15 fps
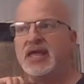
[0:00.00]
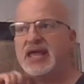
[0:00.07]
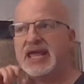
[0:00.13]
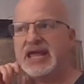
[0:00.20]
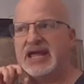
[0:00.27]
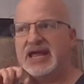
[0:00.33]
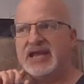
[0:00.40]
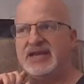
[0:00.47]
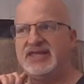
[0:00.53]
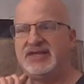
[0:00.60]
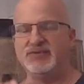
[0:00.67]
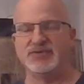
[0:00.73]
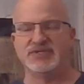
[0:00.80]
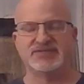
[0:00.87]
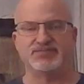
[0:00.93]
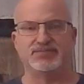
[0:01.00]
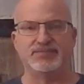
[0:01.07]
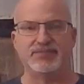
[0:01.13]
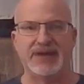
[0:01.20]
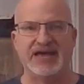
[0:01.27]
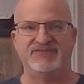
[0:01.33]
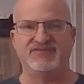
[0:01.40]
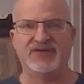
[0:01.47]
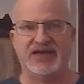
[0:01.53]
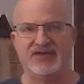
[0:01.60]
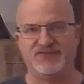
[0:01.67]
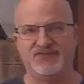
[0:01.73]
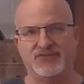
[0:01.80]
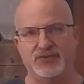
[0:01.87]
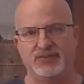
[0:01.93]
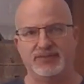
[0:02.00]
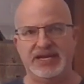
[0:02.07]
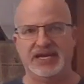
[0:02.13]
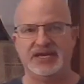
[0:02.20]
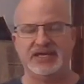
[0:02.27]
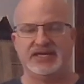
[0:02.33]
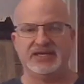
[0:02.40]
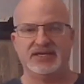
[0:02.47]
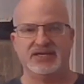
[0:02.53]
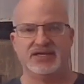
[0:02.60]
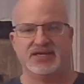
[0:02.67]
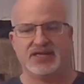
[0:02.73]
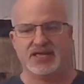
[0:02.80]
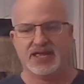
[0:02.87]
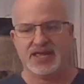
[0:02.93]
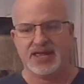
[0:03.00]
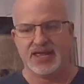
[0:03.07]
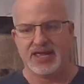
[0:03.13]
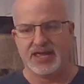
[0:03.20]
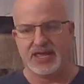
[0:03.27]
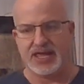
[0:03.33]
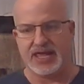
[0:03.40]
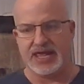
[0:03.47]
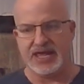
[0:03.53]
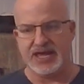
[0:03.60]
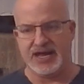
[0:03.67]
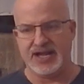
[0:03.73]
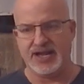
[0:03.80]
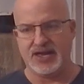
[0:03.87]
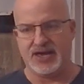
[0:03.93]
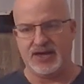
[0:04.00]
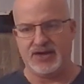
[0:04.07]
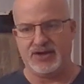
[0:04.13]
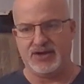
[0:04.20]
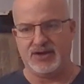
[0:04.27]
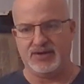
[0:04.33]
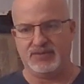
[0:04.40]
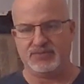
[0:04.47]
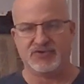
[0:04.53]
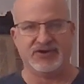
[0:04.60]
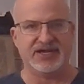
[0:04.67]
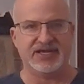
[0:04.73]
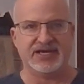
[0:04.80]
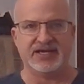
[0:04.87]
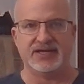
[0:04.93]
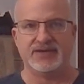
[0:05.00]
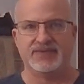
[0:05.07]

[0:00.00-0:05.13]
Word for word: And he was my vet for Manny. And, great guy.